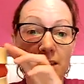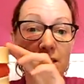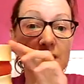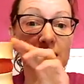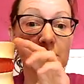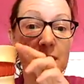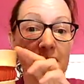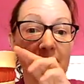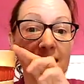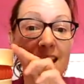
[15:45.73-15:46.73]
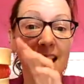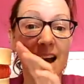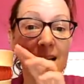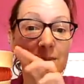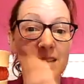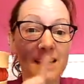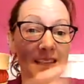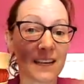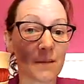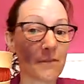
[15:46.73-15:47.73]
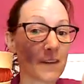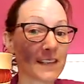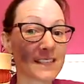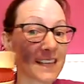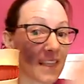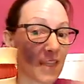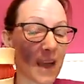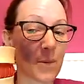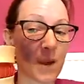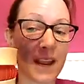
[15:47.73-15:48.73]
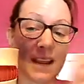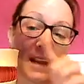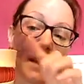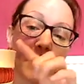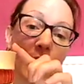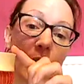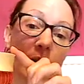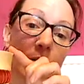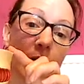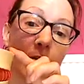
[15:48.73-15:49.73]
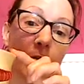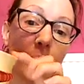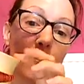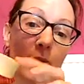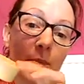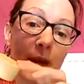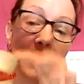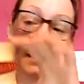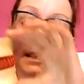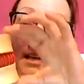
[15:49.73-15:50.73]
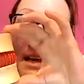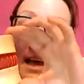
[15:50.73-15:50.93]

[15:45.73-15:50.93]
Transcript: So this is me, I'm sitting, I'm facing that way, and I'm going to go into a forward bend.